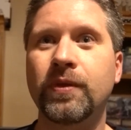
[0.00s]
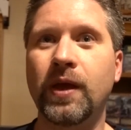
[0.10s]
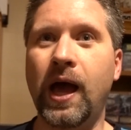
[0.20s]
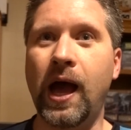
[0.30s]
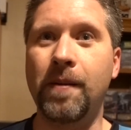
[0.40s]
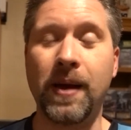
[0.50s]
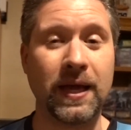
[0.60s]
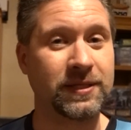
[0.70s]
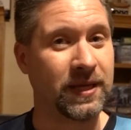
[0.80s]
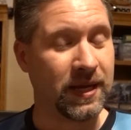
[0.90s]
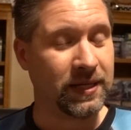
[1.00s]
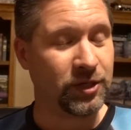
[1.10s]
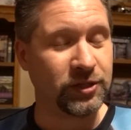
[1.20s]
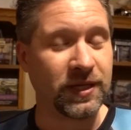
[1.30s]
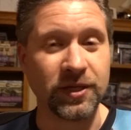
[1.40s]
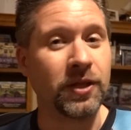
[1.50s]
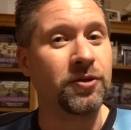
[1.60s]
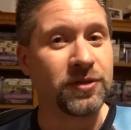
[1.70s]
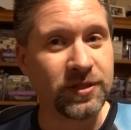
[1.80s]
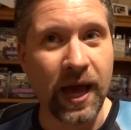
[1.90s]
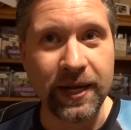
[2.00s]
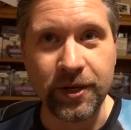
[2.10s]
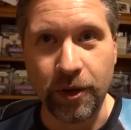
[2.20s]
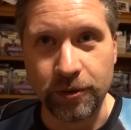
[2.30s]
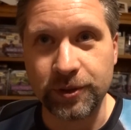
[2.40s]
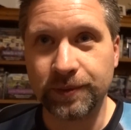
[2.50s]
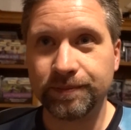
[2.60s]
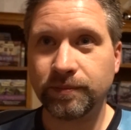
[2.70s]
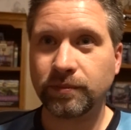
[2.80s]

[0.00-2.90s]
And just as a little side note,